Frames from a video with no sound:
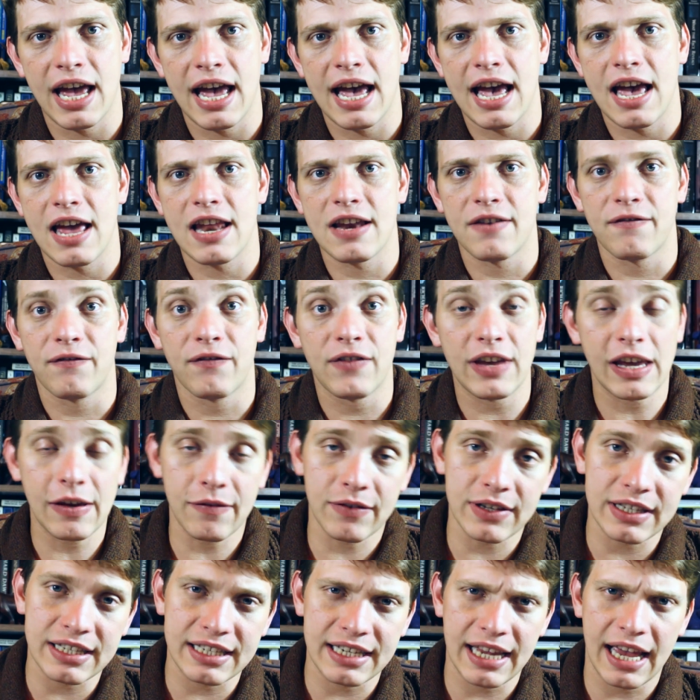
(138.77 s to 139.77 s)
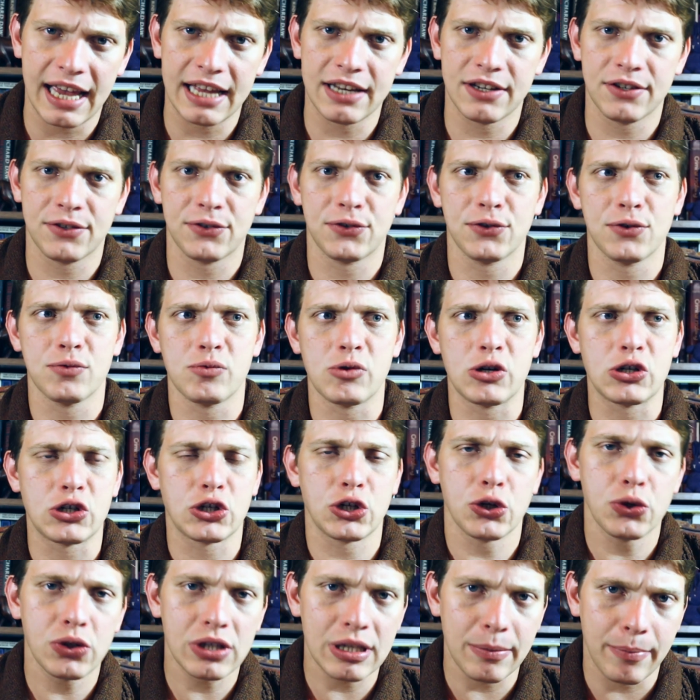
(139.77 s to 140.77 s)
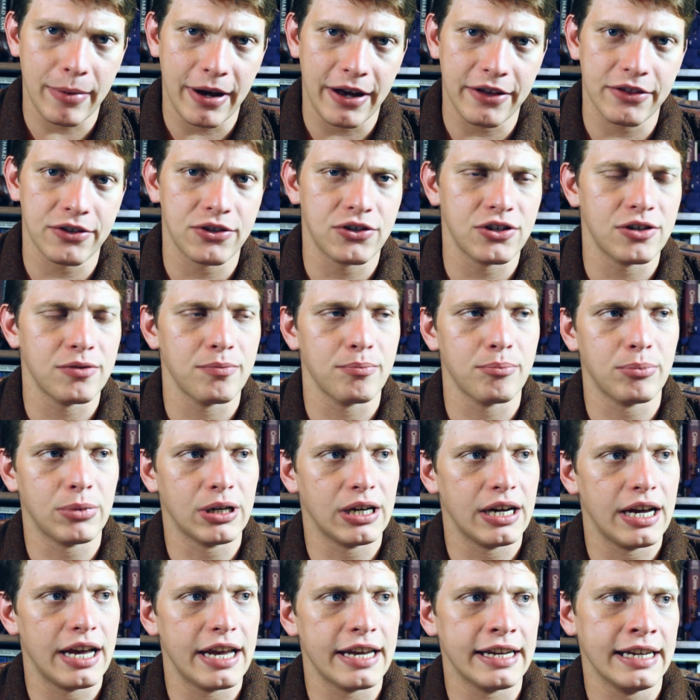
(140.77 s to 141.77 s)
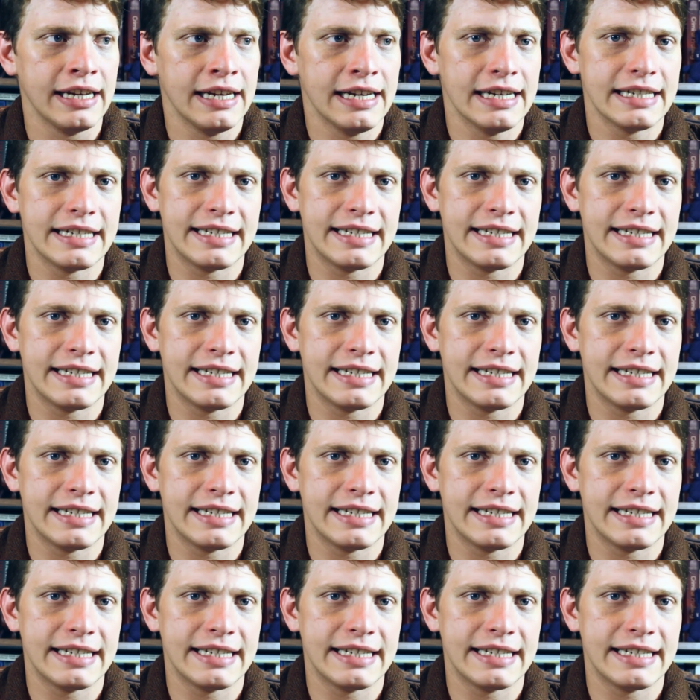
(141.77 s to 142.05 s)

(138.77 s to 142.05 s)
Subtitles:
and fevers tend to reduce the pathogen by